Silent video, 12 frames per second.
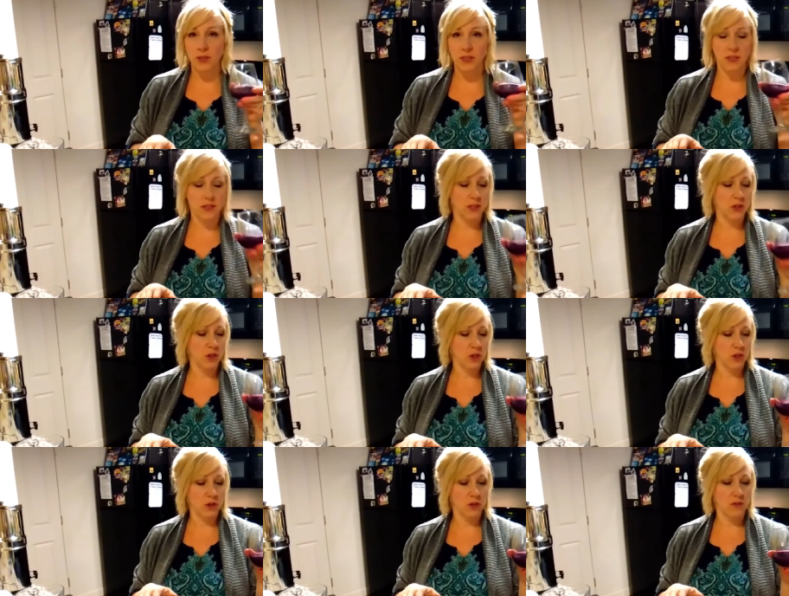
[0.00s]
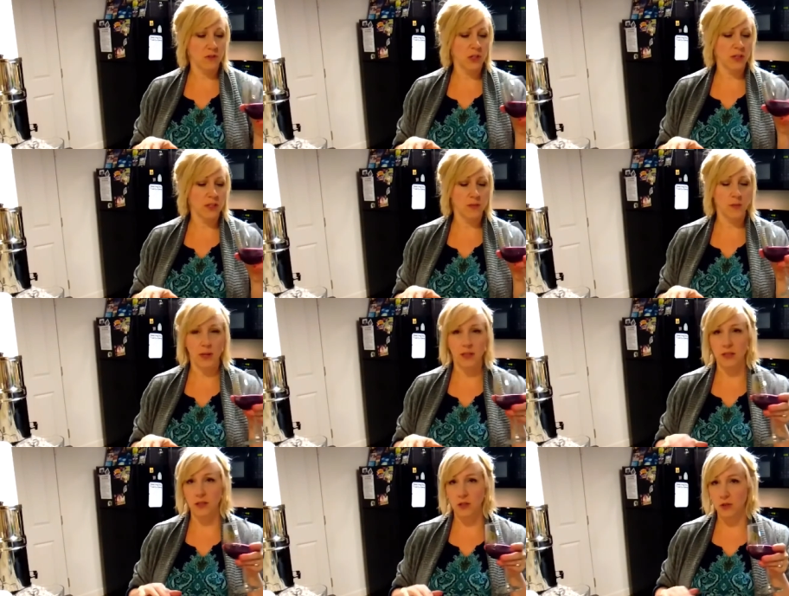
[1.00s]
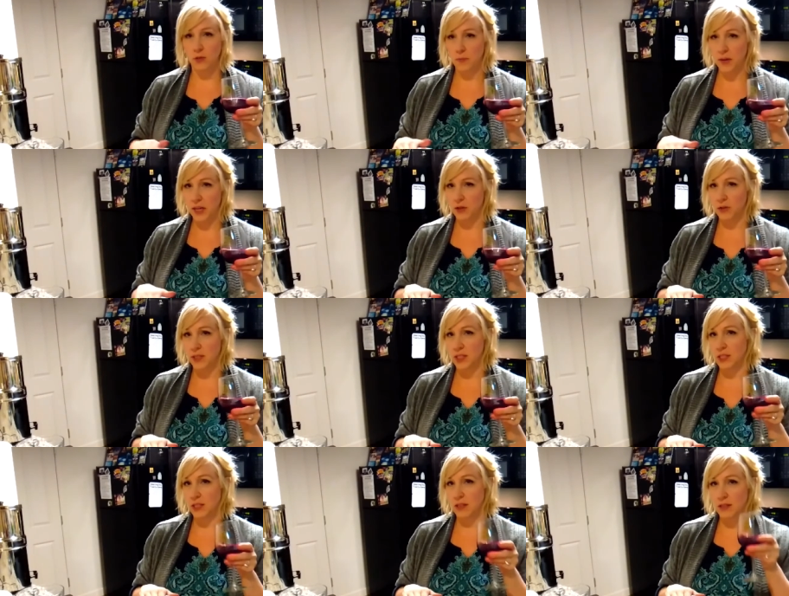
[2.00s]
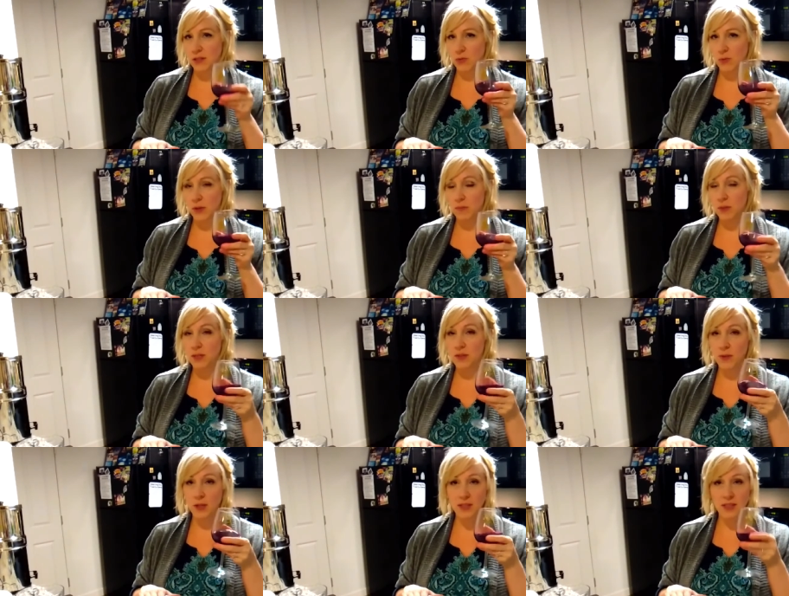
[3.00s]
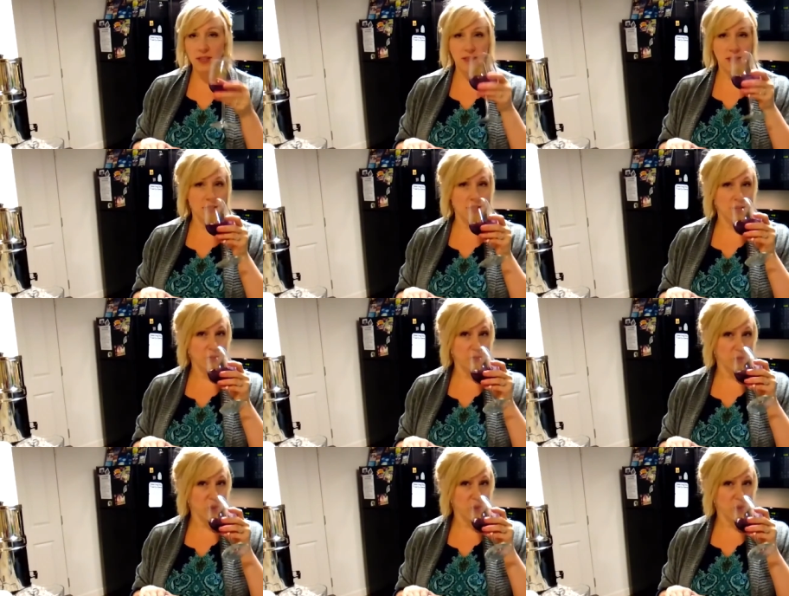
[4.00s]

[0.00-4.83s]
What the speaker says: This is a ginger kvass, but I didn't do mandarins in this one, but it's very tasty.